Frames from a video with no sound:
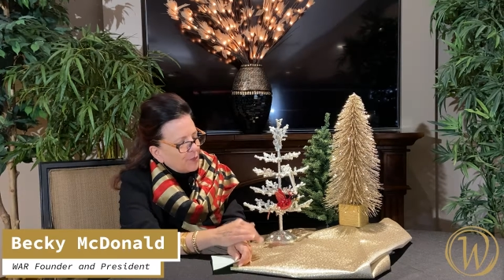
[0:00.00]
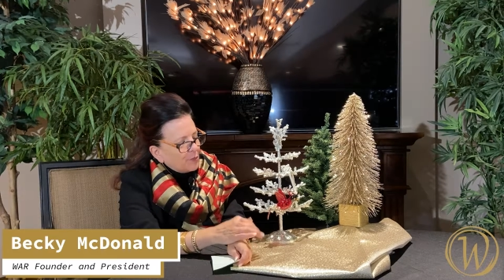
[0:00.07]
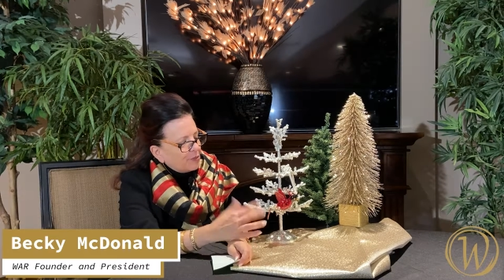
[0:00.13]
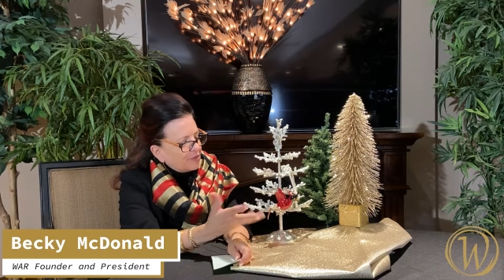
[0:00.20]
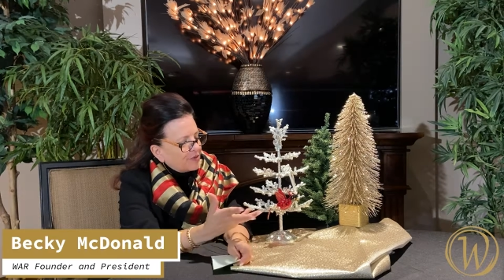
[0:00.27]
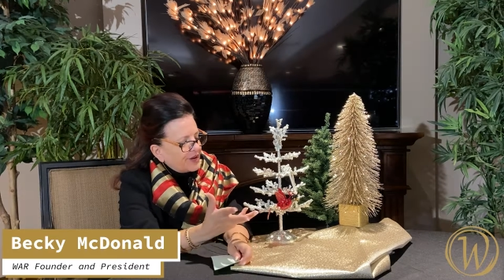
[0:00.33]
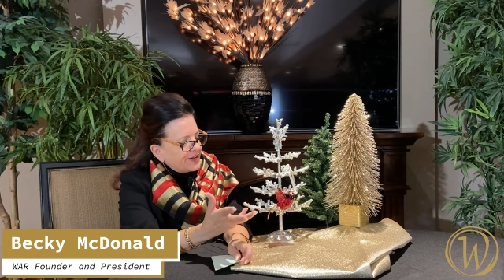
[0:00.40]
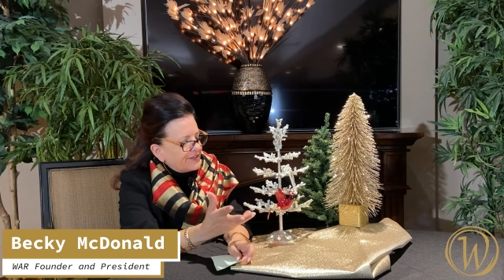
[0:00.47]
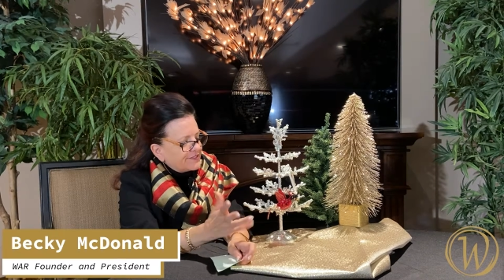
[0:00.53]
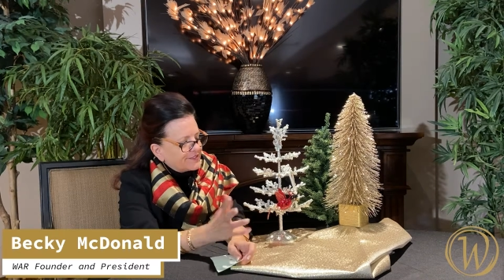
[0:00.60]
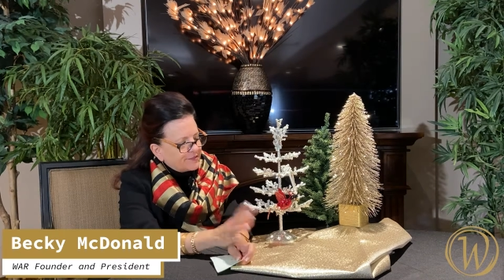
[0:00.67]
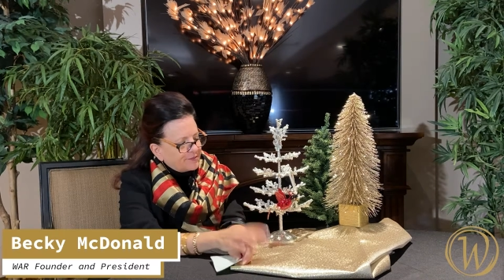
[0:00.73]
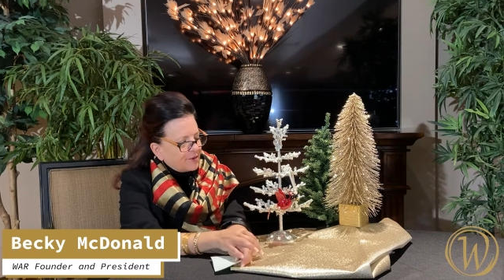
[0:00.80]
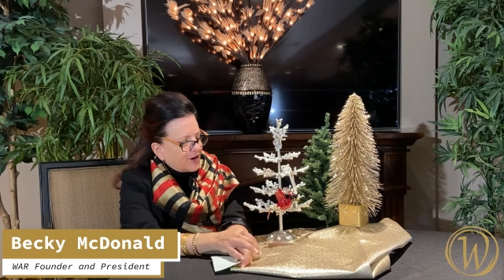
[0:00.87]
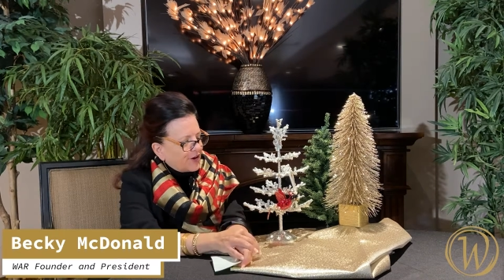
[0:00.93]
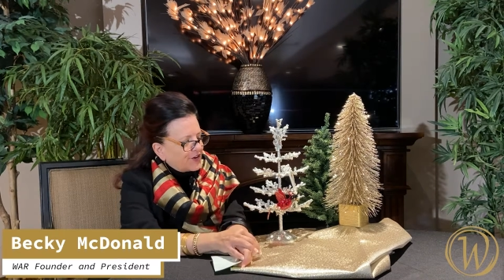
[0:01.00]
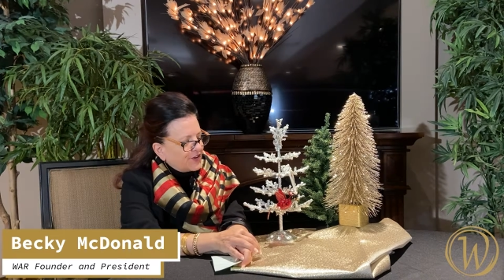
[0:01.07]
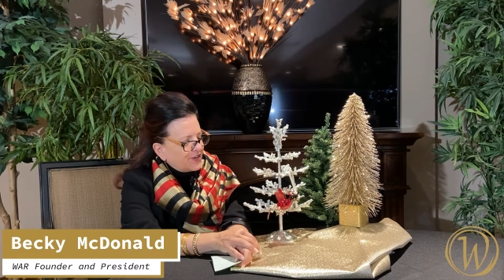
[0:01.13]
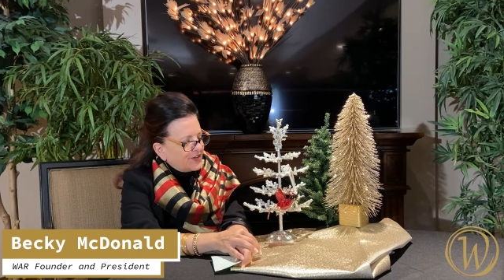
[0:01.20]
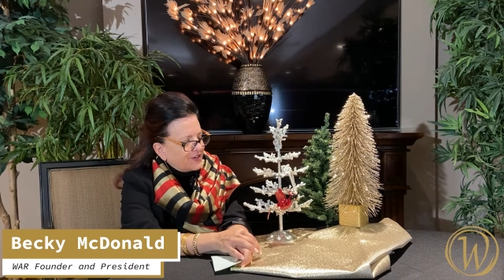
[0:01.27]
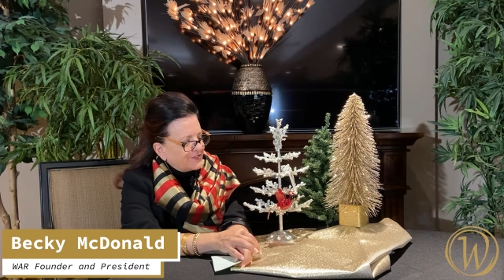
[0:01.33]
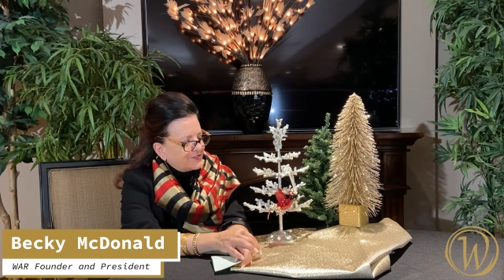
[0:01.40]
bright
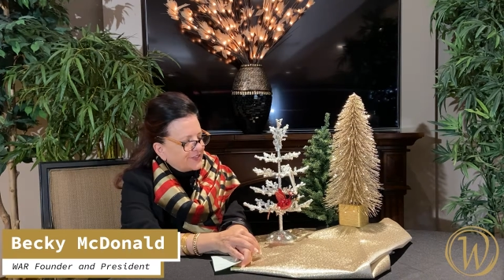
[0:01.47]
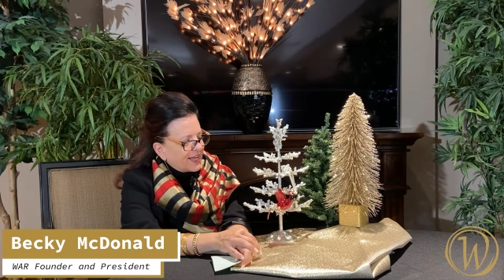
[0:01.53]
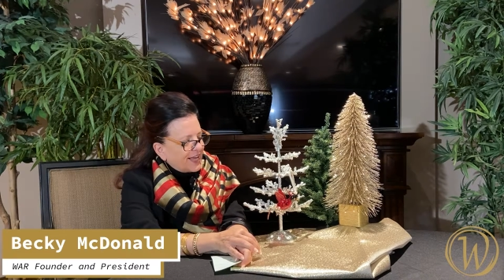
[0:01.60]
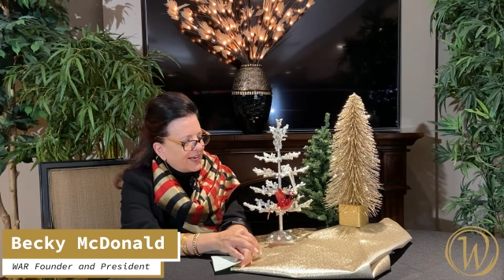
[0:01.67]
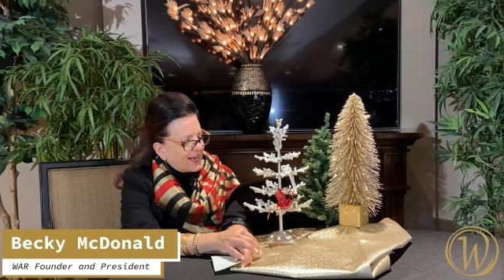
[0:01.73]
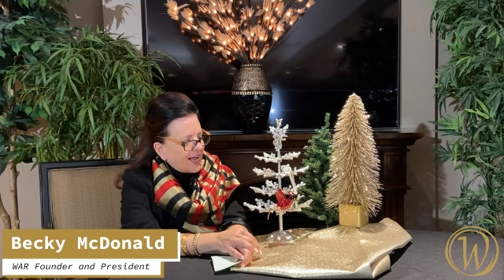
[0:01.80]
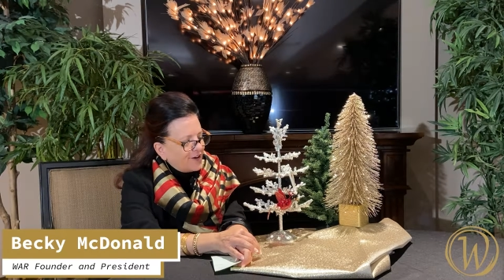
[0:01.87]
sparkle of light.